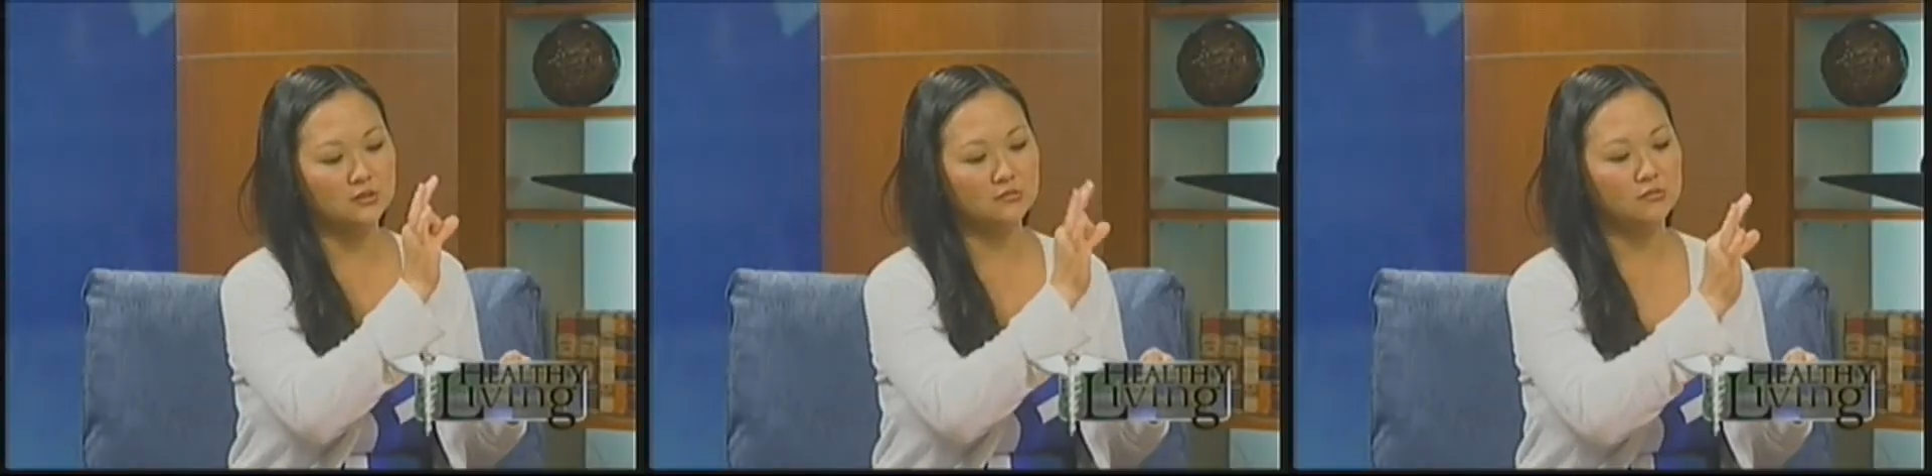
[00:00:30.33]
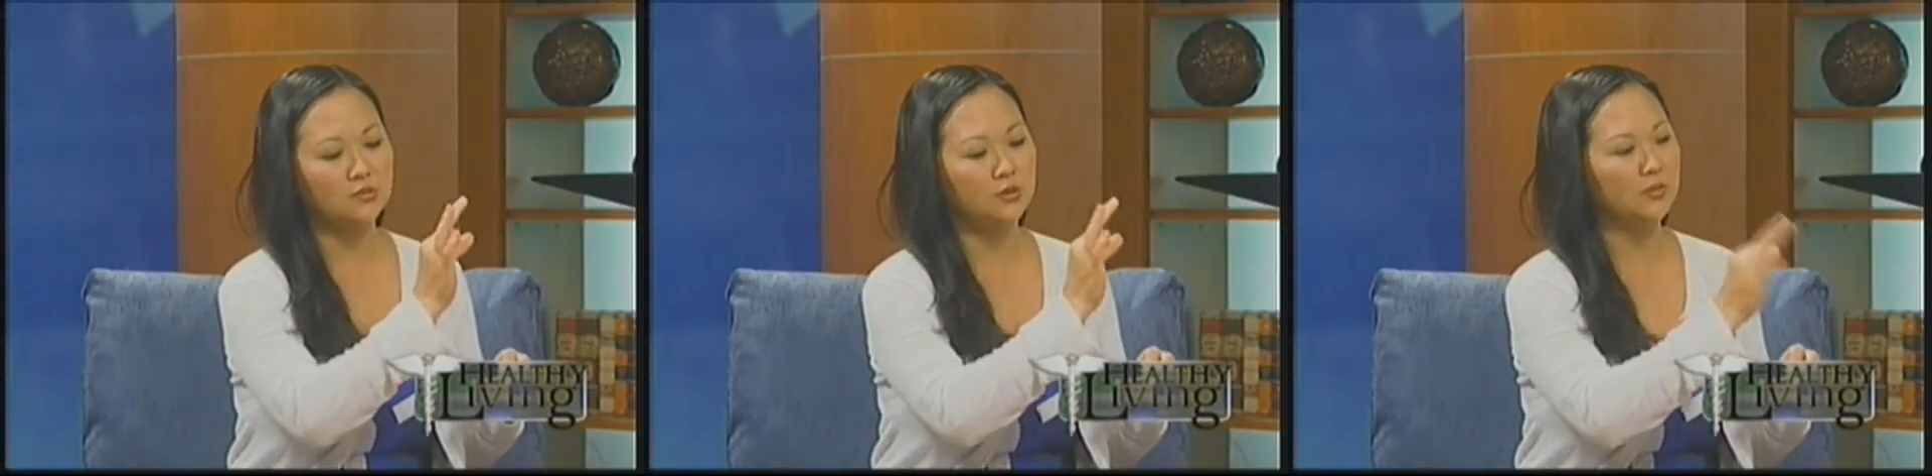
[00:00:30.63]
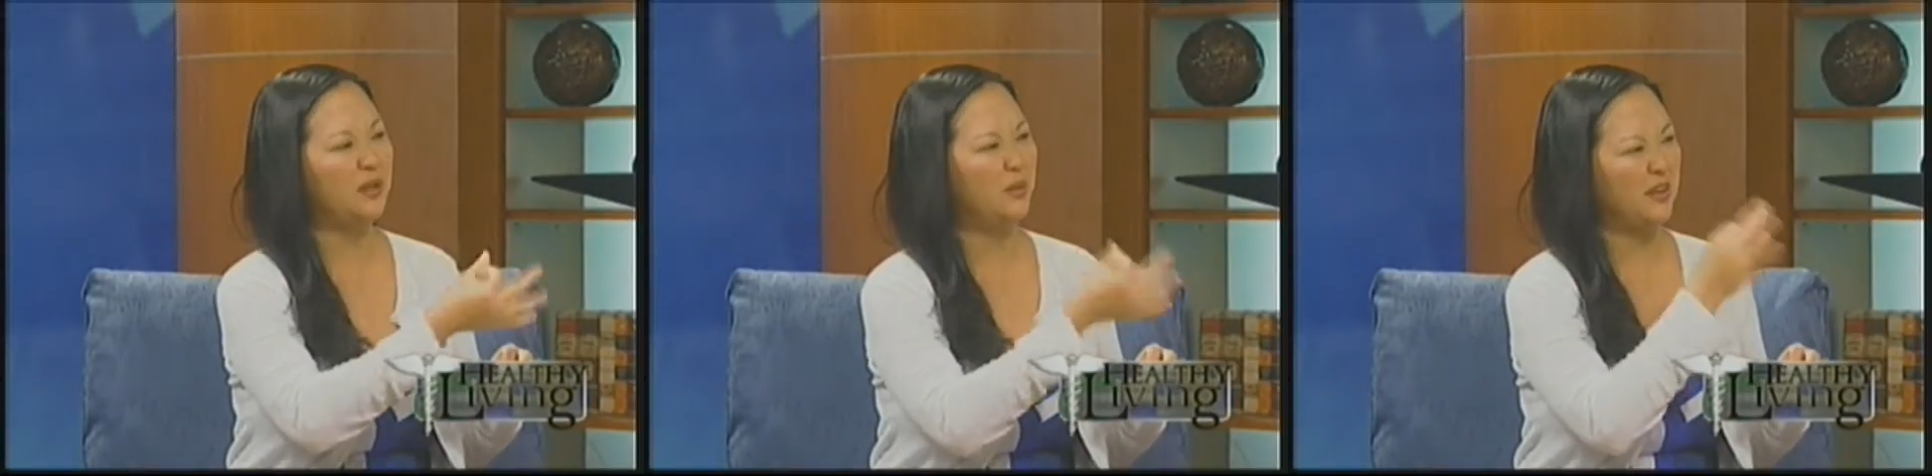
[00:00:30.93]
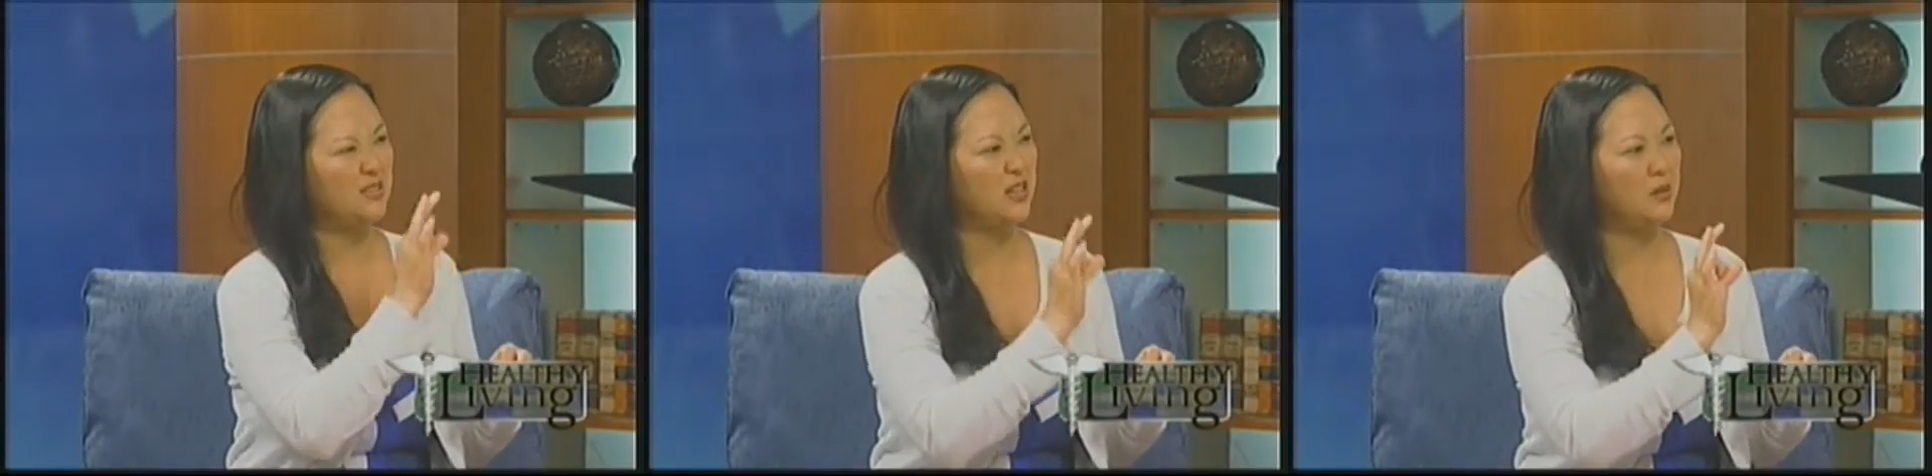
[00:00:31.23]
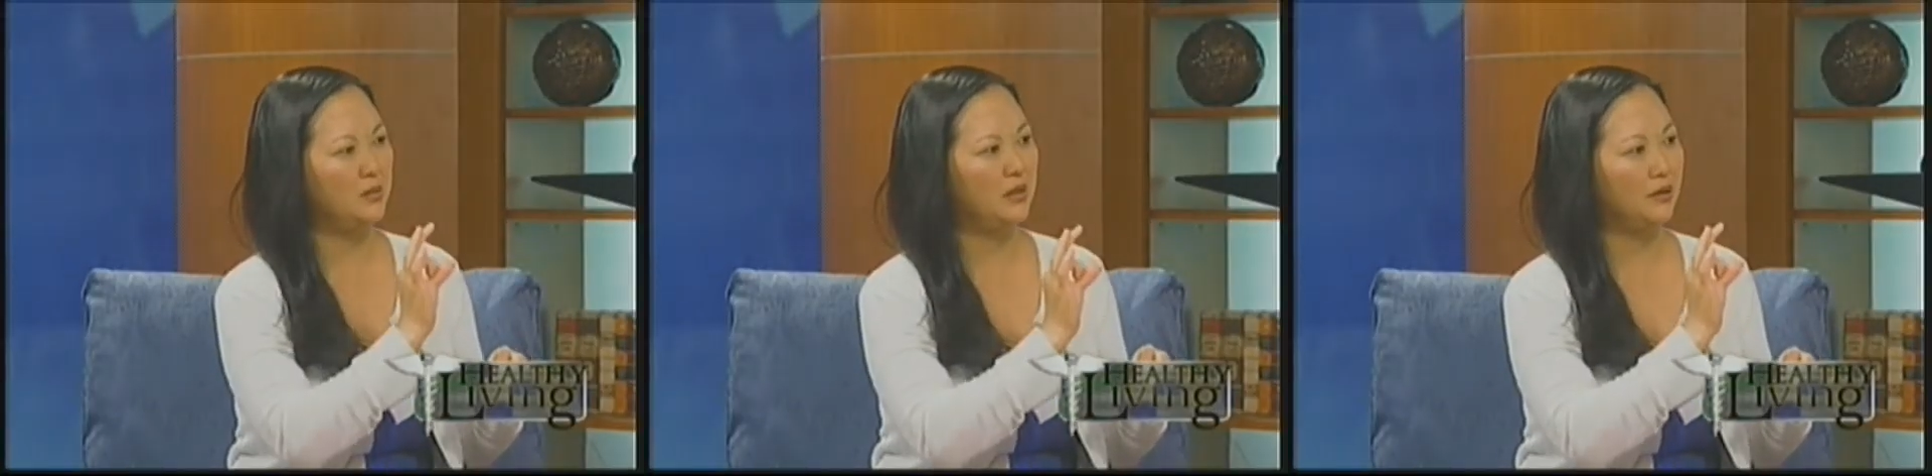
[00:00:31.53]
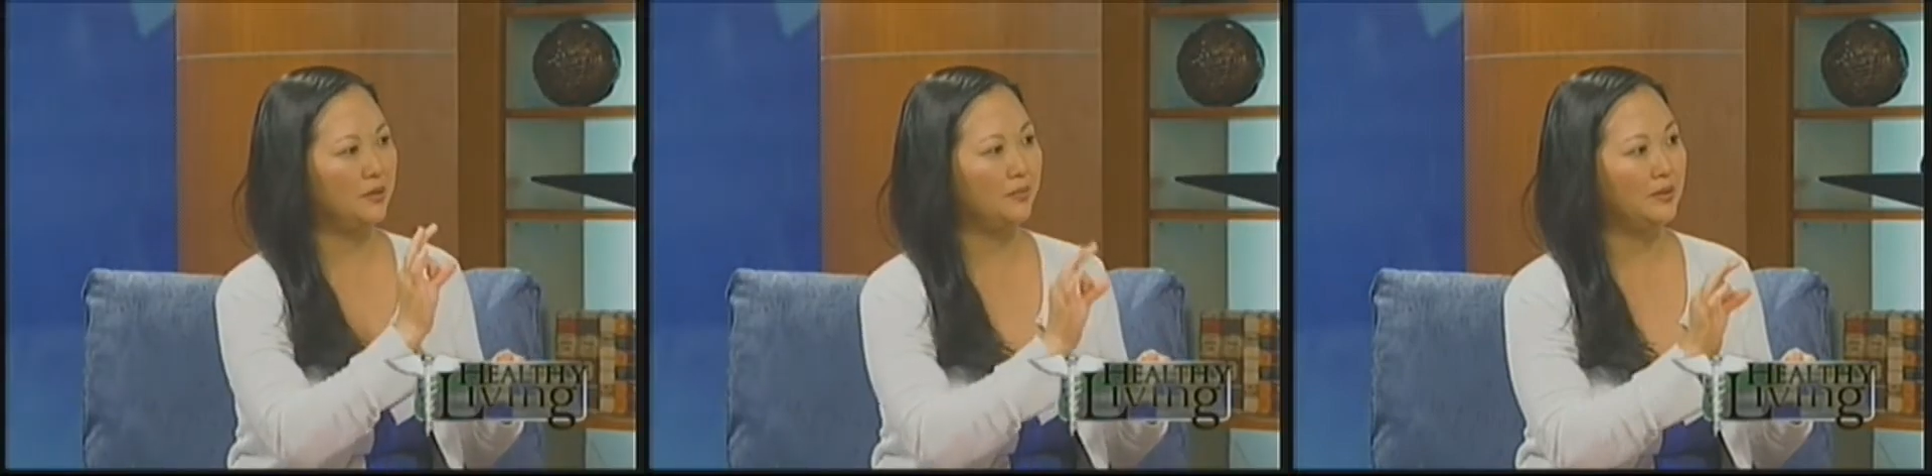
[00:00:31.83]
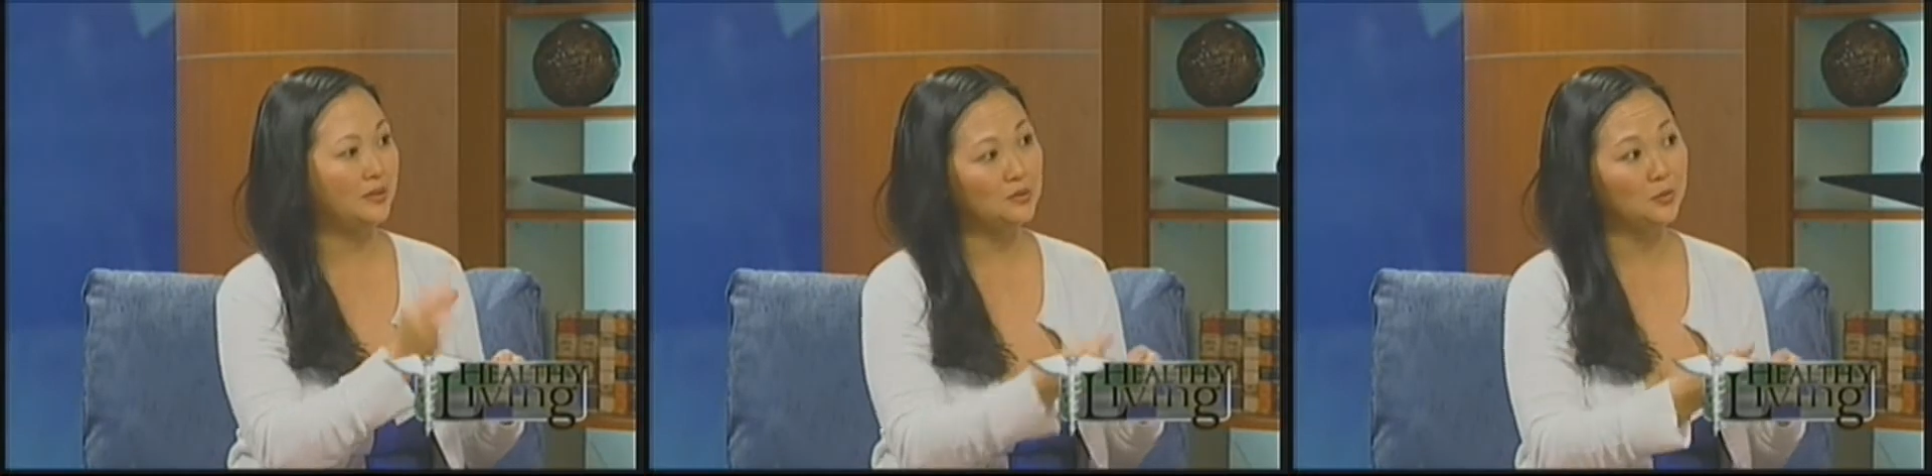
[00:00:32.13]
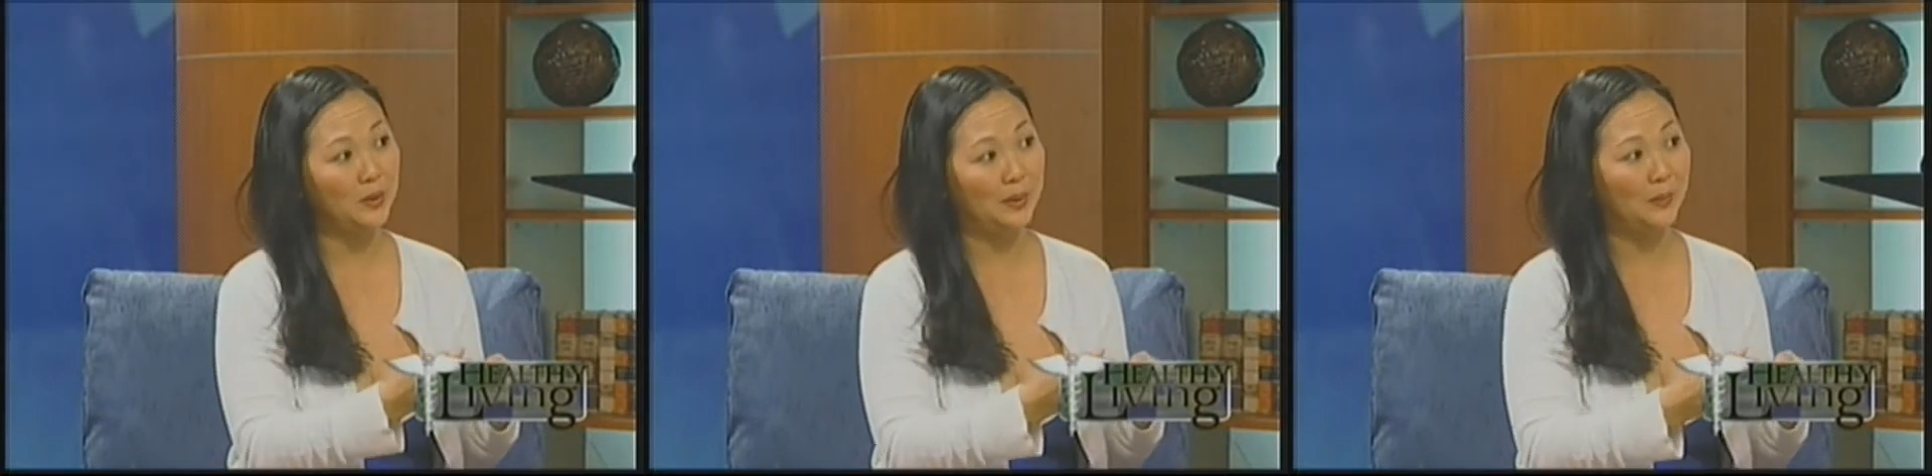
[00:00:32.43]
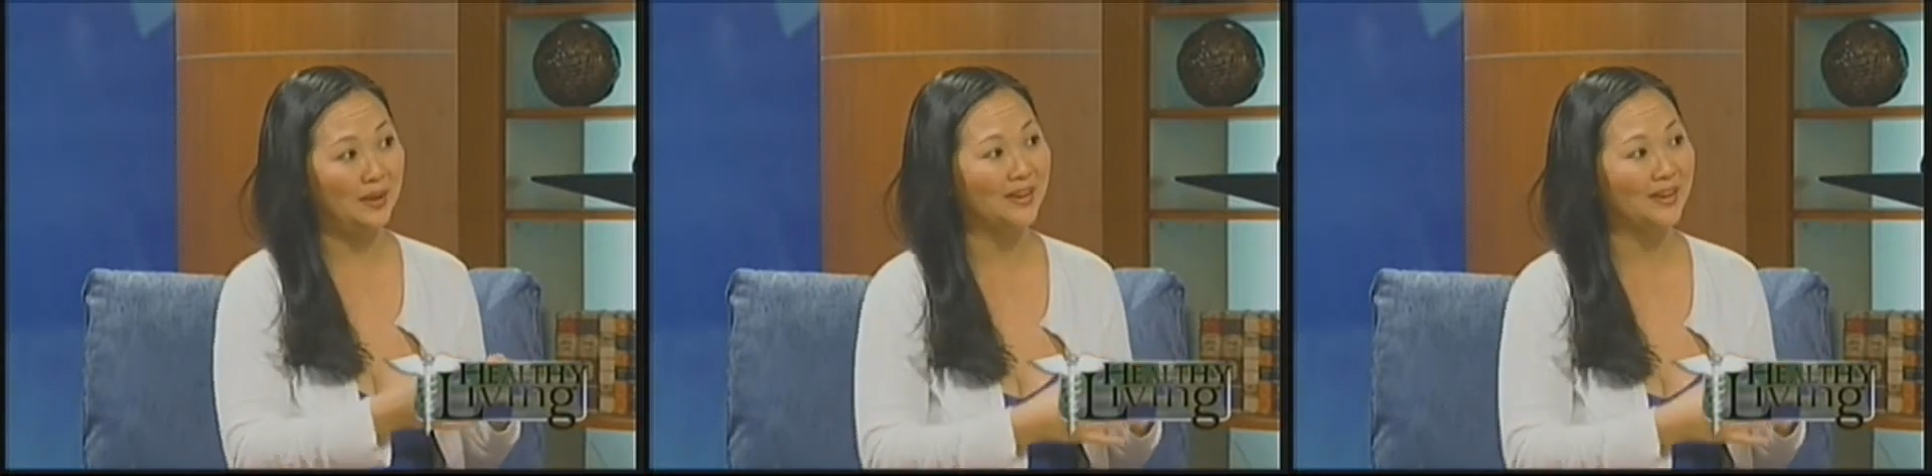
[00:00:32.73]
normally about a centimeter, but those are pretty big.